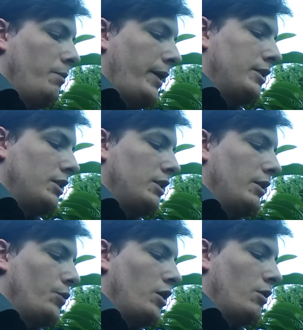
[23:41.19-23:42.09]

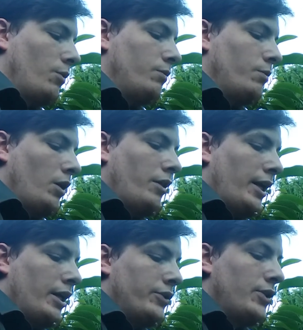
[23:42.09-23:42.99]
Basically, what
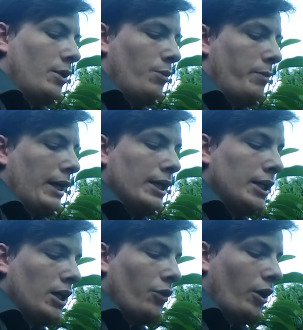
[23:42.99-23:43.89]
they're going to send me back a
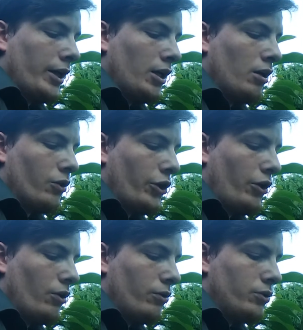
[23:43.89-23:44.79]
card that I can't
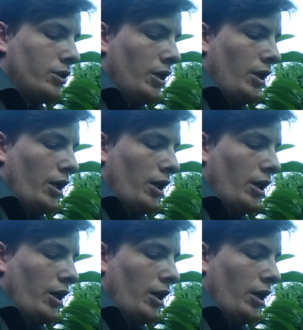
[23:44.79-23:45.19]
use,